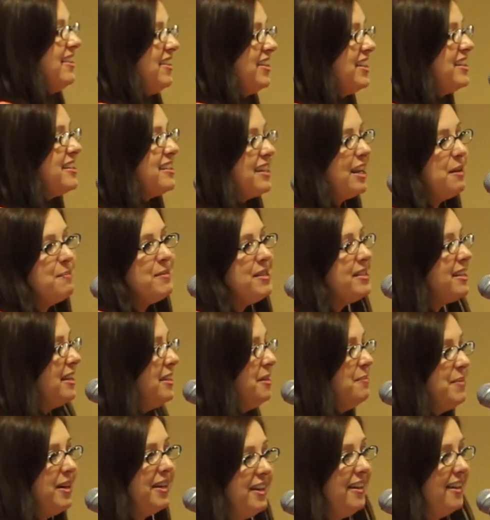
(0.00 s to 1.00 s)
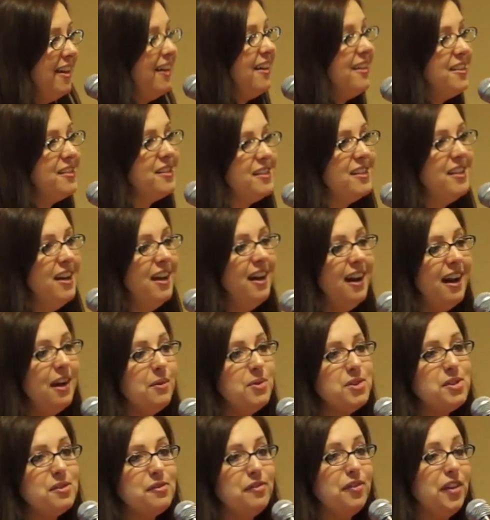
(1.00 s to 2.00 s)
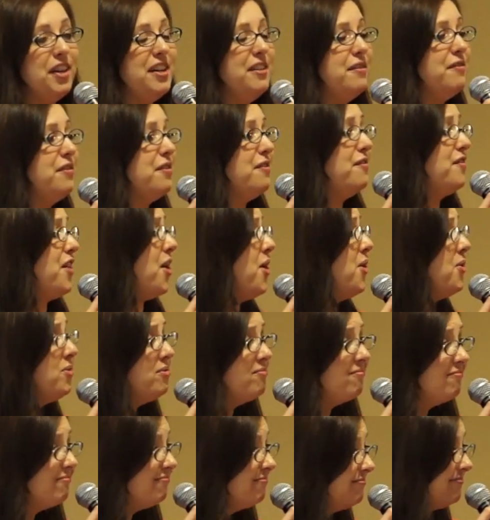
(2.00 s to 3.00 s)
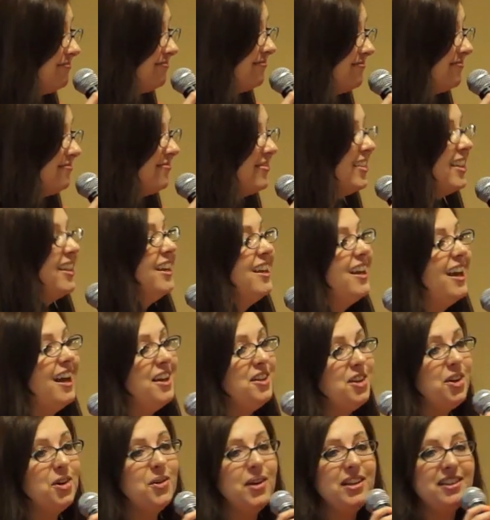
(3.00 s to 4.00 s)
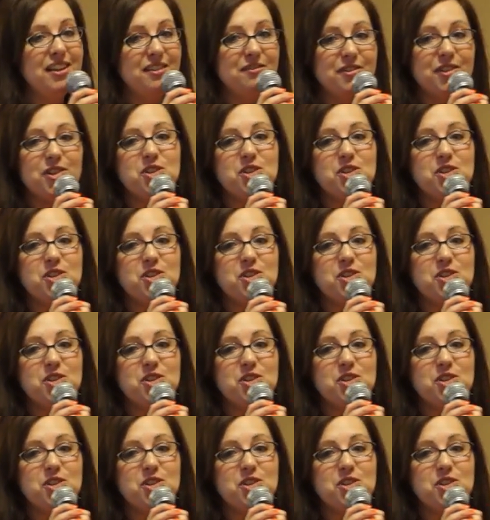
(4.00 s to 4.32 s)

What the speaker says: the same as anybody else. I was afraid of the phone. I know I did